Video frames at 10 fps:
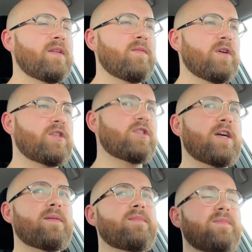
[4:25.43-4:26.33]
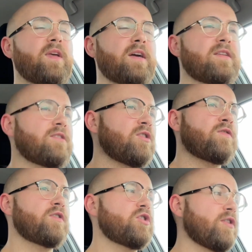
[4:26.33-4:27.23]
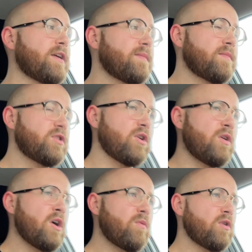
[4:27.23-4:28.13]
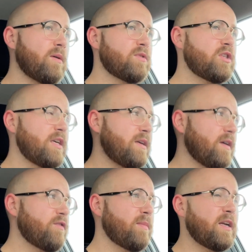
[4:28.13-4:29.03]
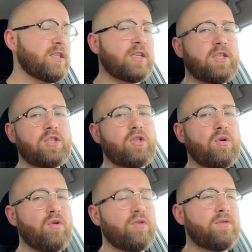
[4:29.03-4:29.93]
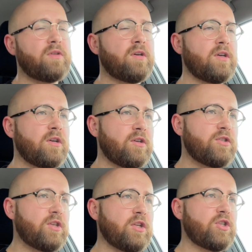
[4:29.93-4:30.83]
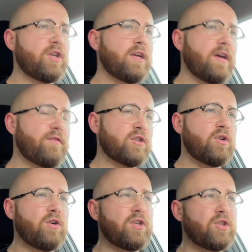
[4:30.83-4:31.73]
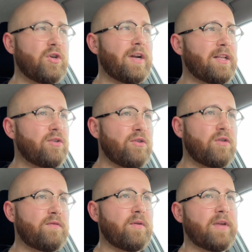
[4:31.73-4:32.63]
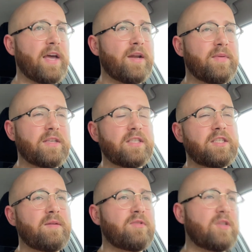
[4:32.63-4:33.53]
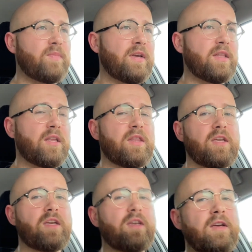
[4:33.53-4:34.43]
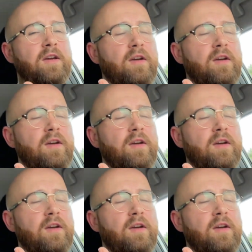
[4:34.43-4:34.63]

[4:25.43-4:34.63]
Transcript: which, it's just frustrating. So we'll go and see if the meniscus is torn, surgery. If it's cortisone, I don't know if I'll get it, because it seems to be that the